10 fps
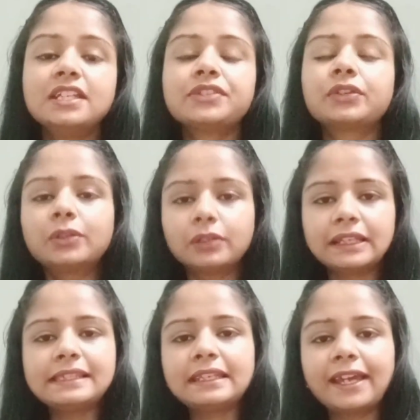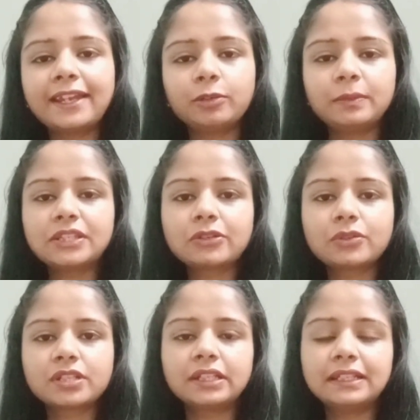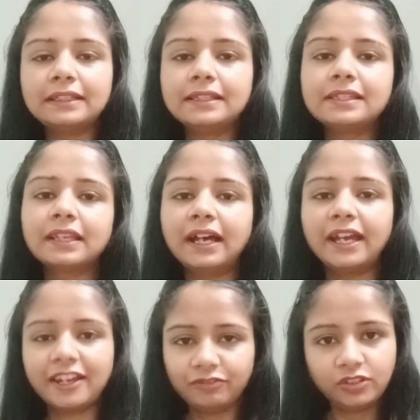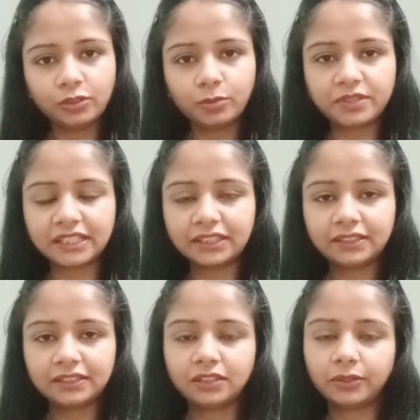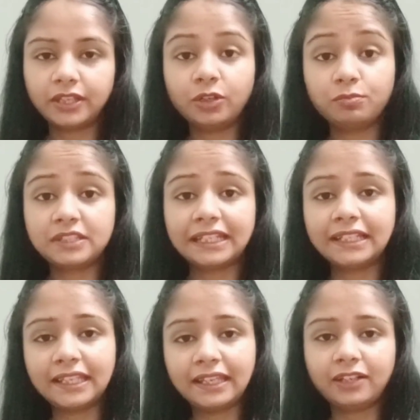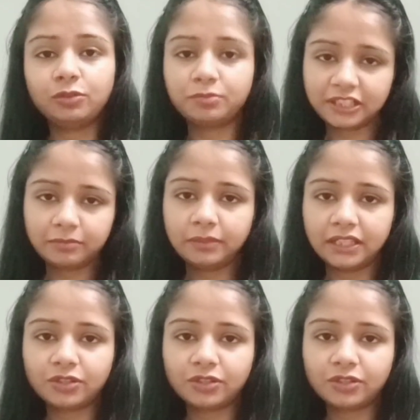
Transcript: So today's scenario based question is, I have two objects, okay, object A and object B.